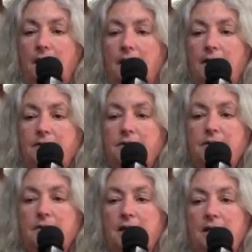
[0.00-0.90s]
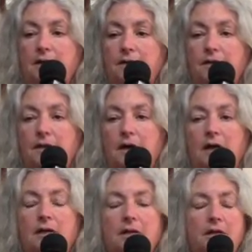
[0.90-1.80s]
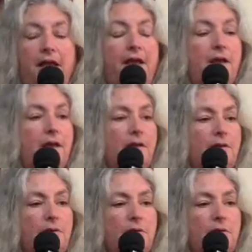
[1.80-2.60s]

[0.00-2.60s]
underneath a lake